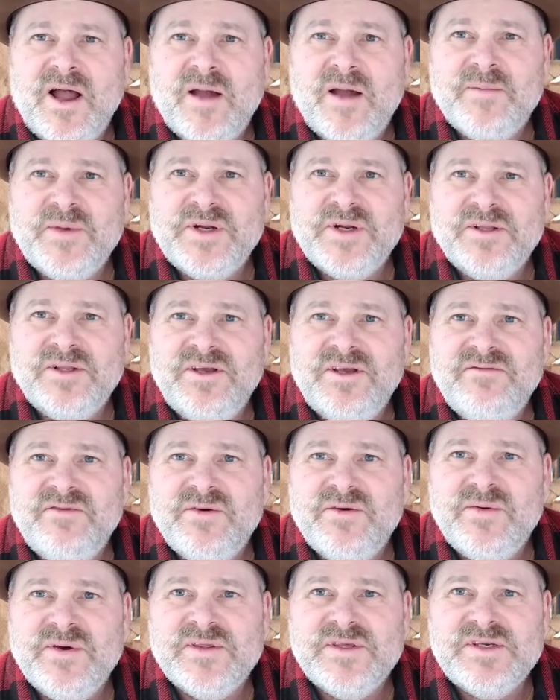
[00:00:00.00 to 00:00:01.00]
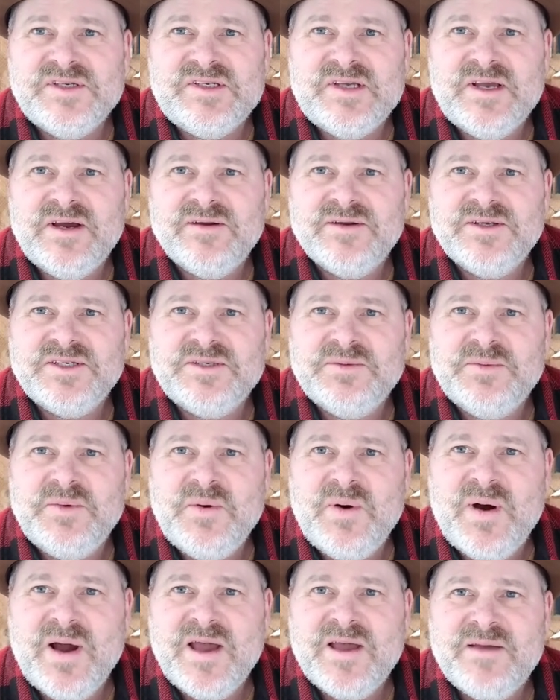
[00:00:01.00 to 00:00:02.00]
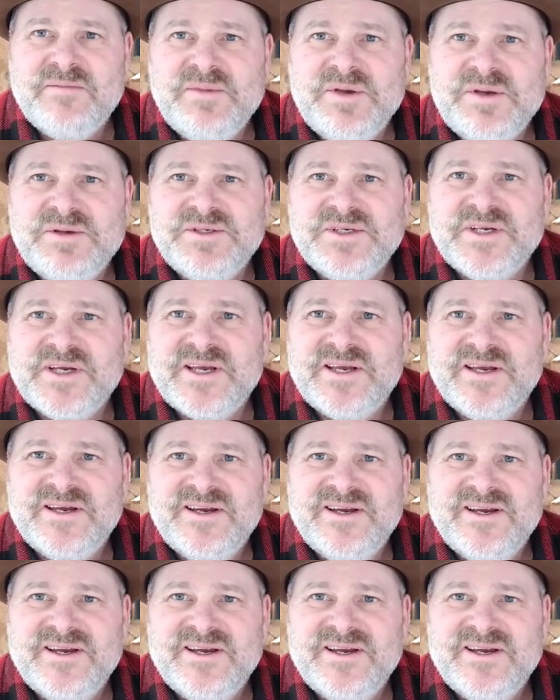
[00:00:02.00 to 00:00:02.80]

I'm going to leave you with the sound of some quiet music